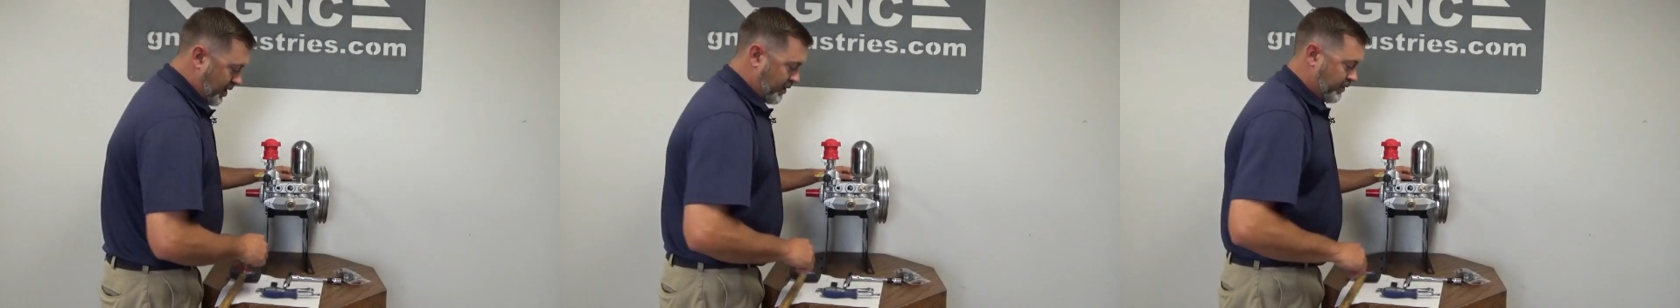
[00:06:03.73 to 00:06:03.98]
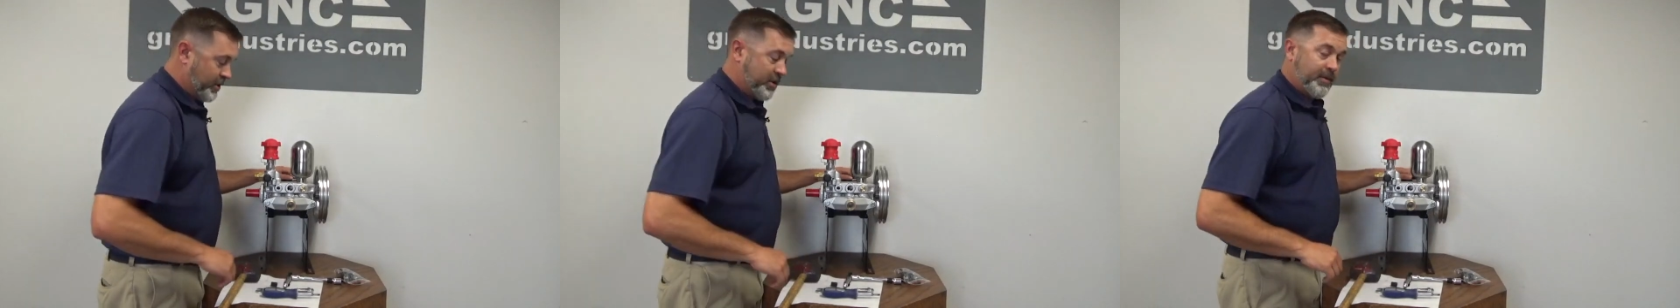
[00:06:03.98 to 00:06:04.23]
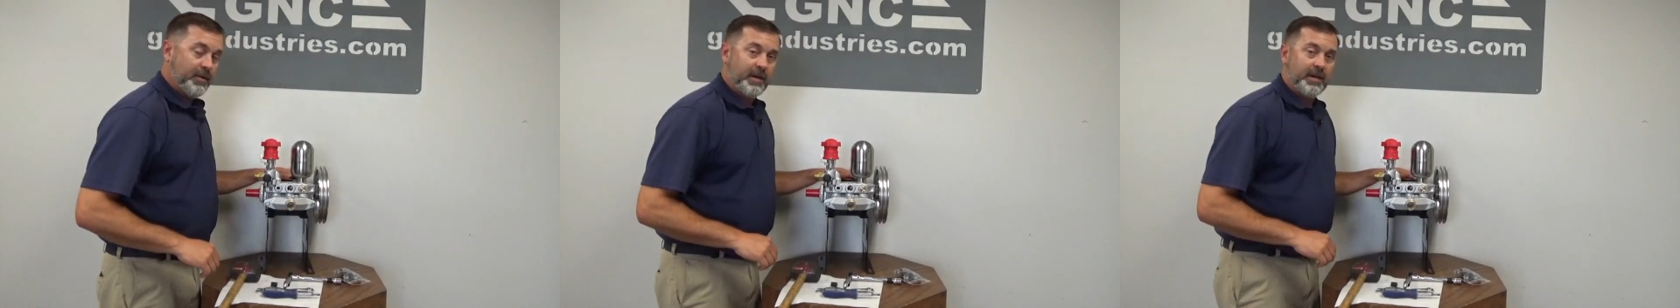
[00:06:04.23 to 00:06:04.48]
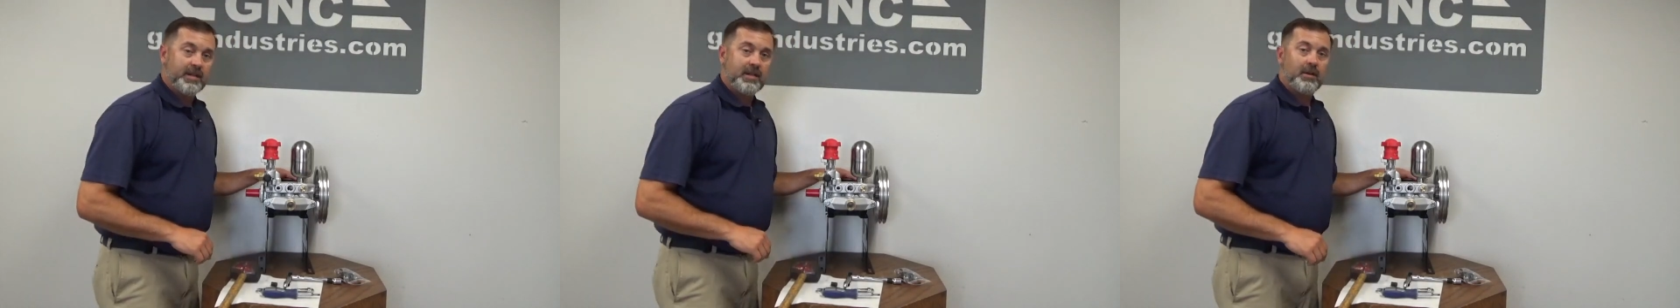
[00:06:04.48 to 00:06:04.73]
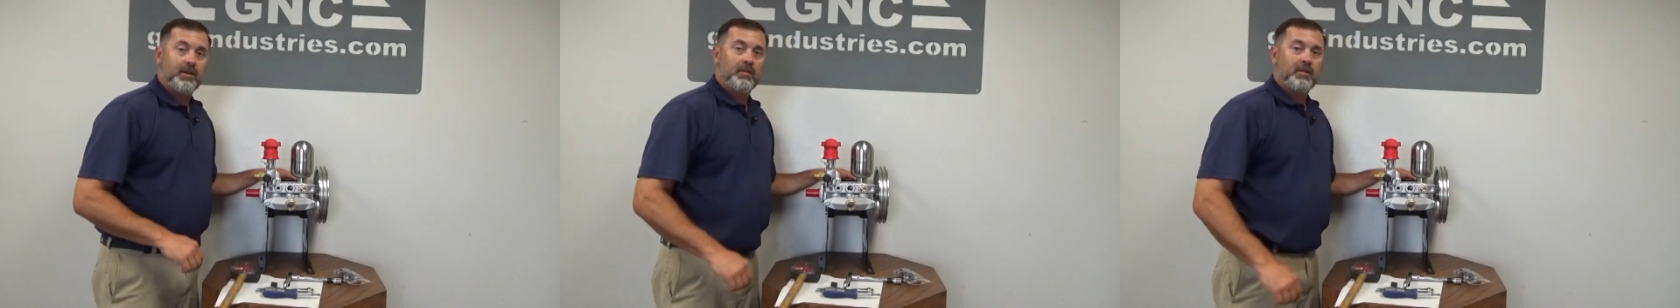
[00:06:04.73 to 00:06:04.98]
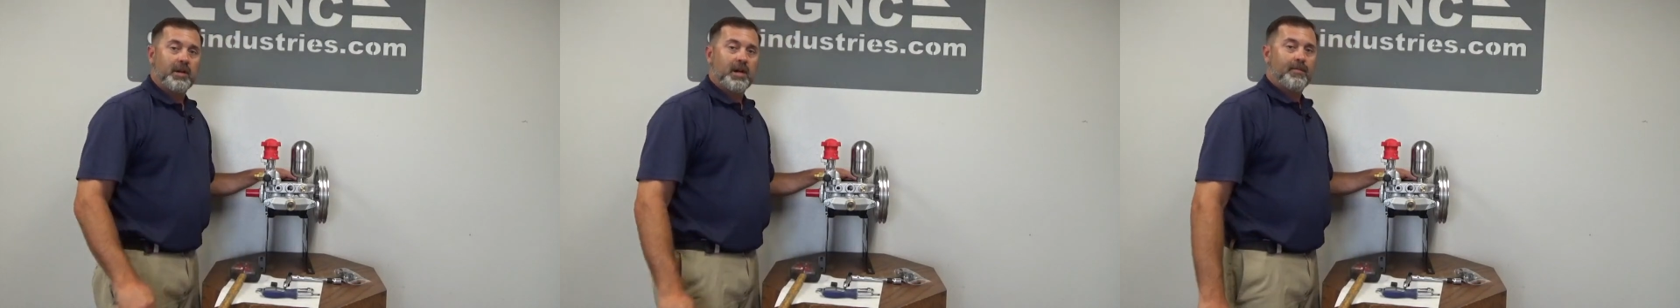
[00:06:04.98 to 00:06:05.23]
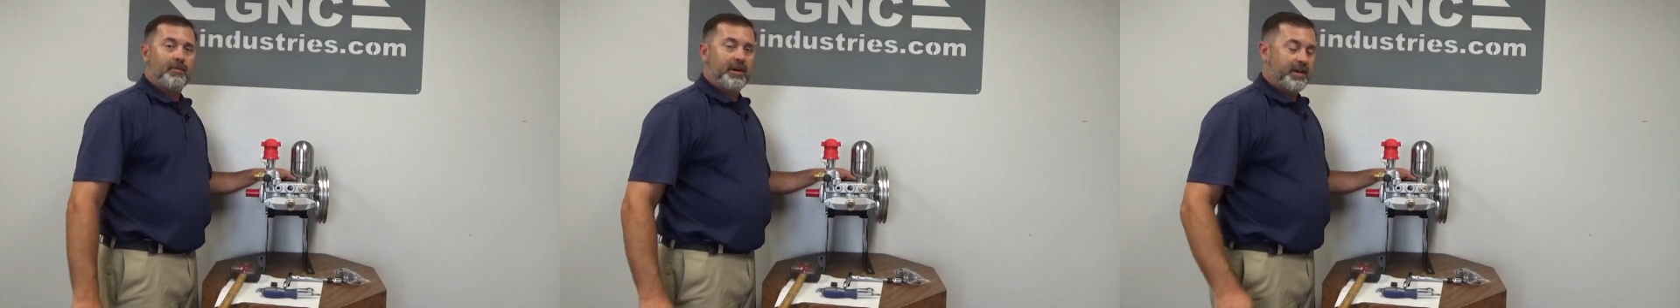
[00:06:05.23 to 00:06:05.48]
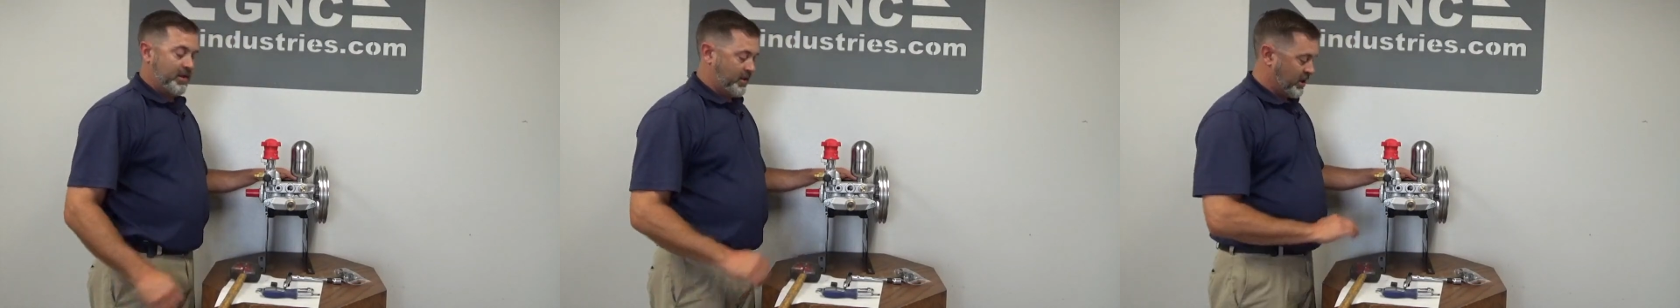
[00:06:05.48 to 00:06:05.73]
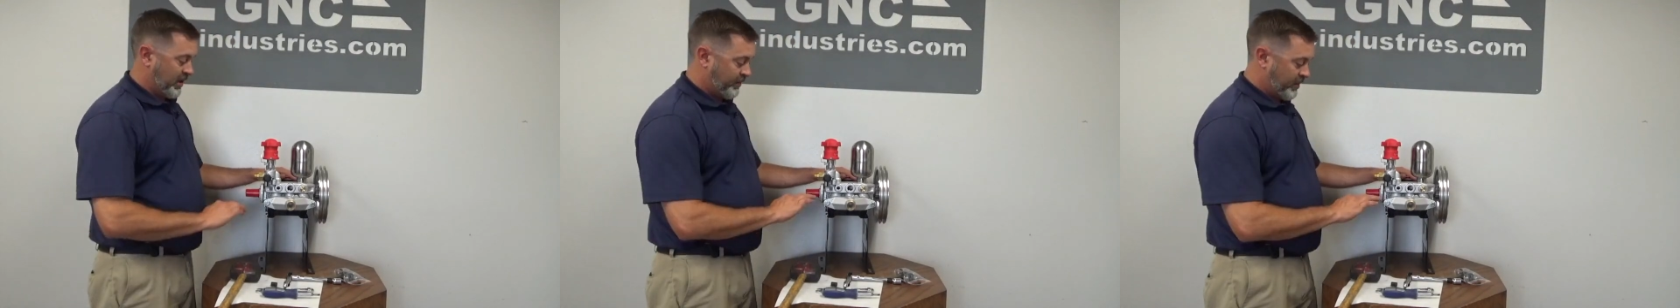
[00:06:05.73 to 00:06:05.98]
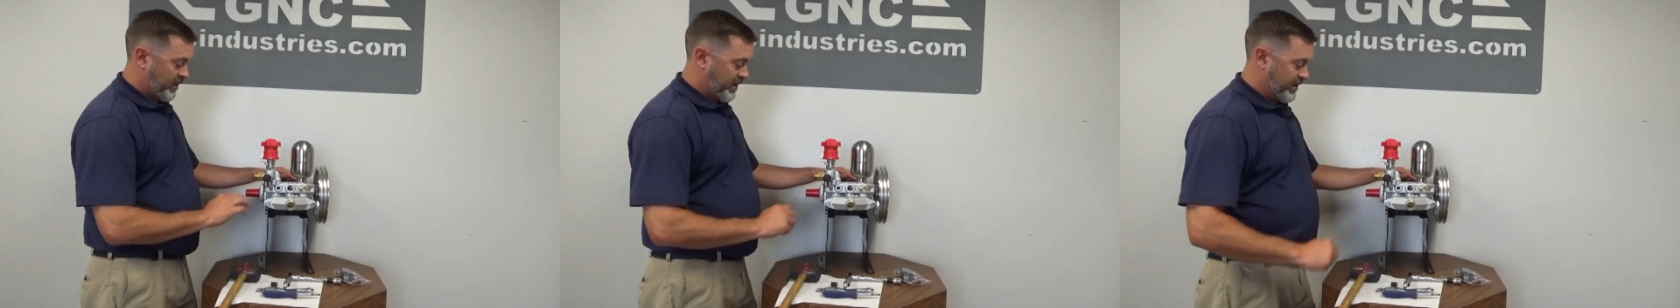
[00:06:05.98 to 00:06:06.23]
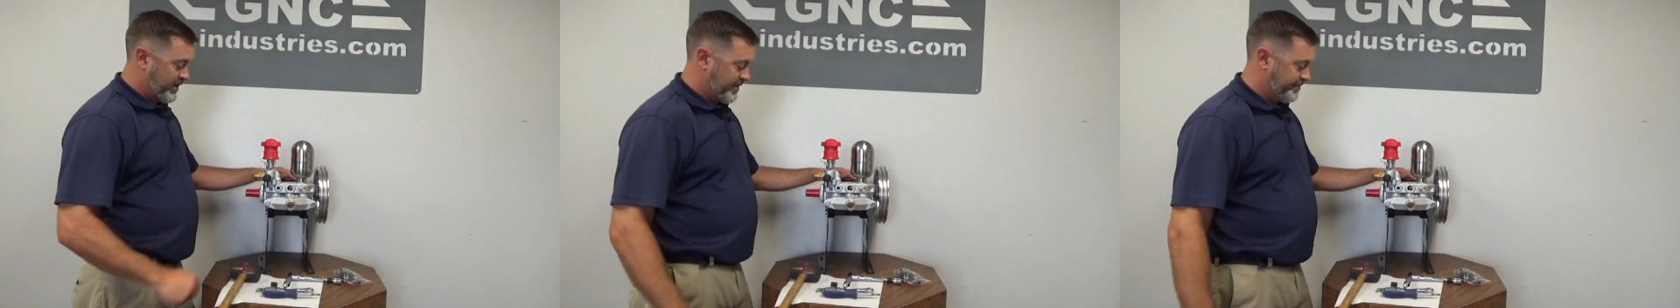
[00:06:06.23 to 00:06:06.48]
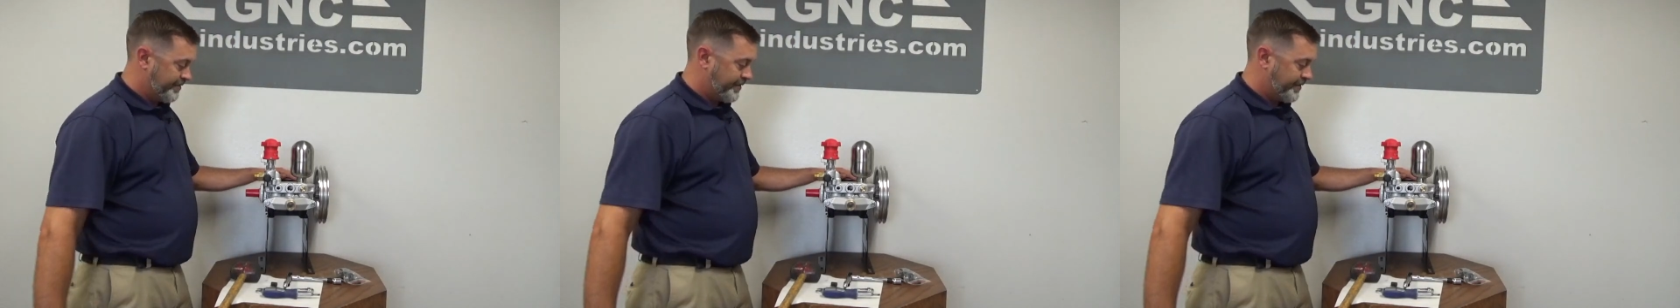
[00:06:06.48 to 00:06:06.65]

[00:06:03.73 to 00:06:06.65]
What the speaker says: We should be ready to turn it on and operate it and check for leaks.